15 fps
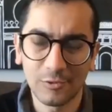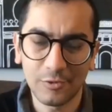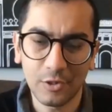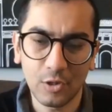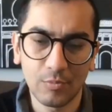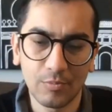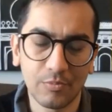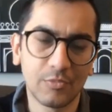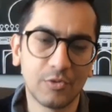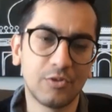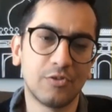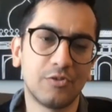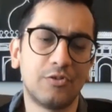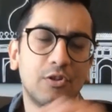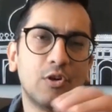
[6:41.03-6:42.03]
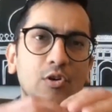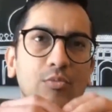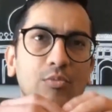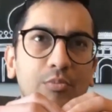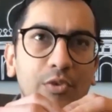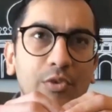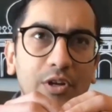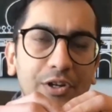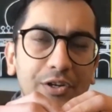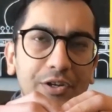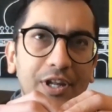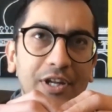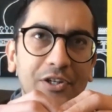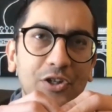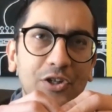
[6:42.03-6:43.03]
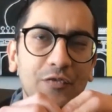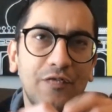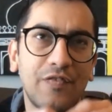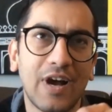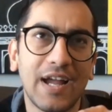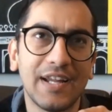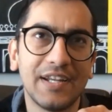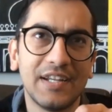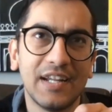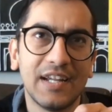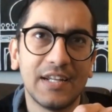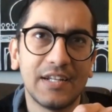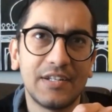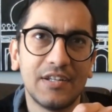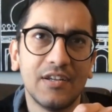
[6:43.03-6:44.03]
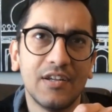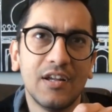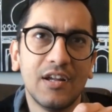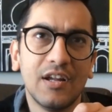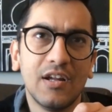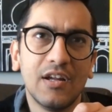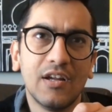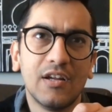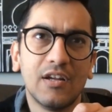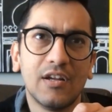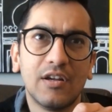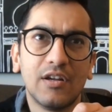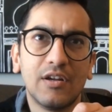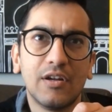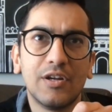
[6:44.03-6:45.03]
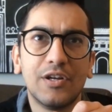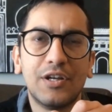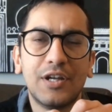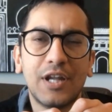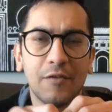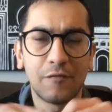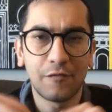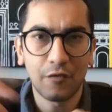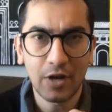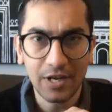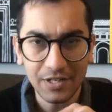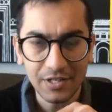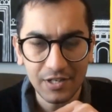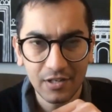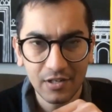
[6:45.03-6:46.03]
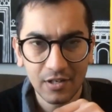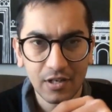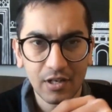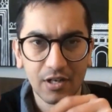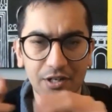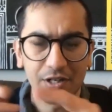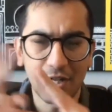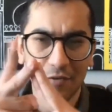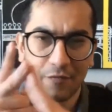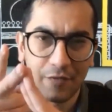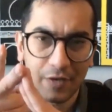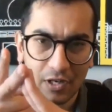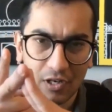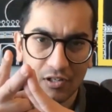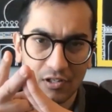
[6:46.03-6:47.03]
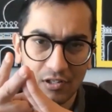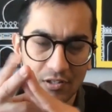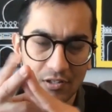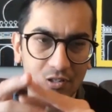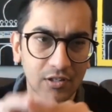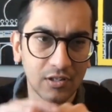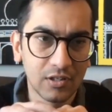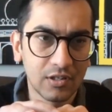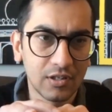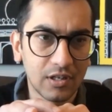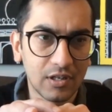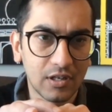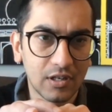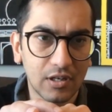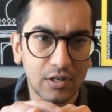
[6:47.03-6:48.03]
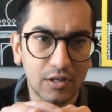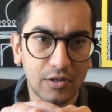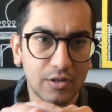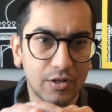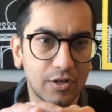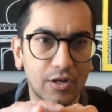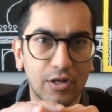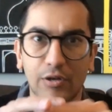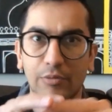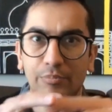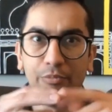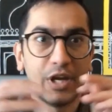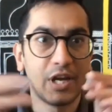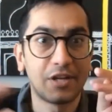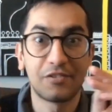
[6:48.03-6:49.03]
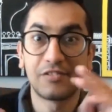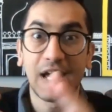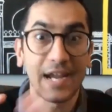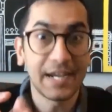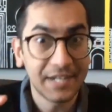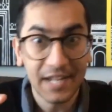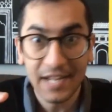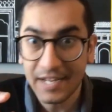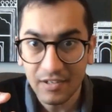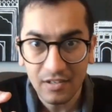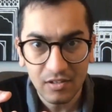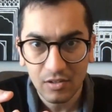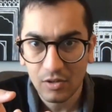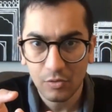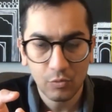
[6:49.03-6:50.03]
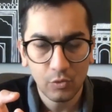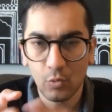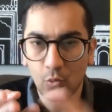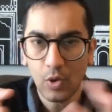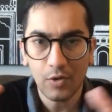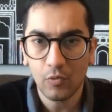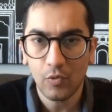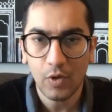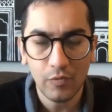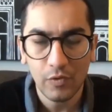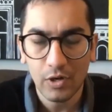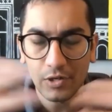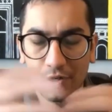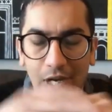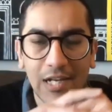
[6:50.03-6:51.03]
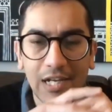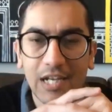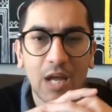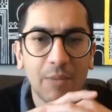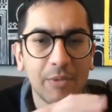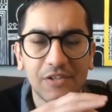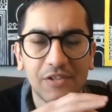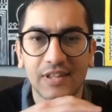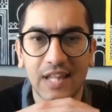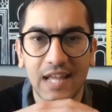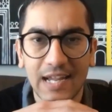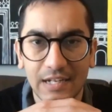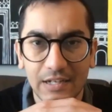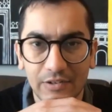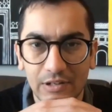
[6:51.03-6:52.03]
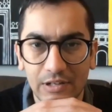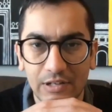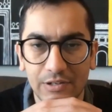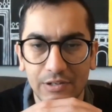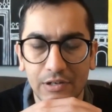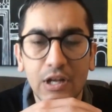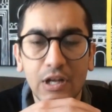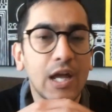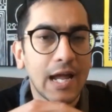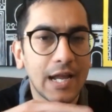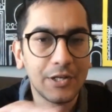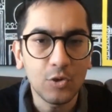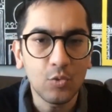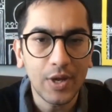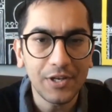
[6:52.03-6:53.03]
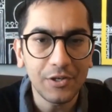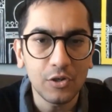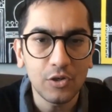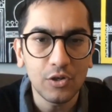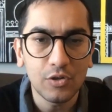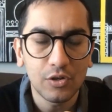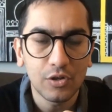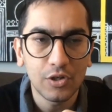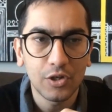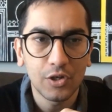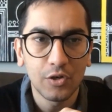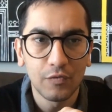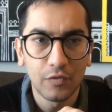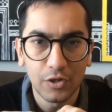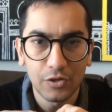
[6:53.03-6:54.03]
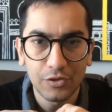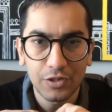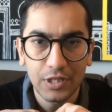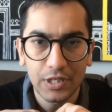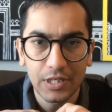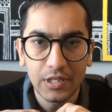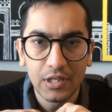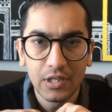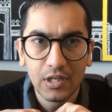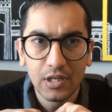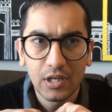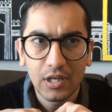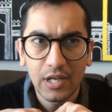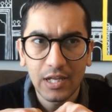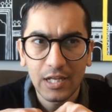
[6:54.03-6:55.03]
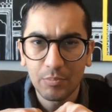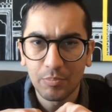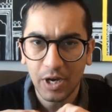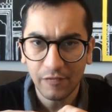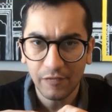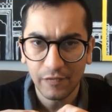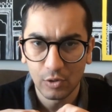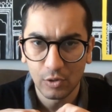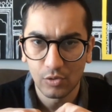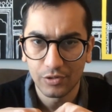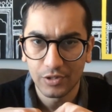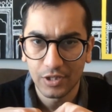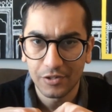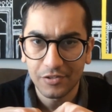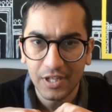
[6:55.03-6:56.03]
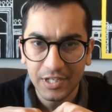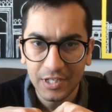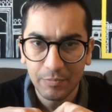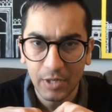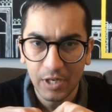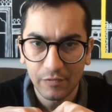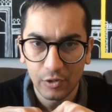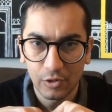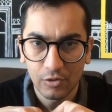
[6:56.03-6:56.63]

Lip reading: So did you find it different, difficult, exciting? For what were academics like? And you went to university in Buffalo, the SUNY Buffalo?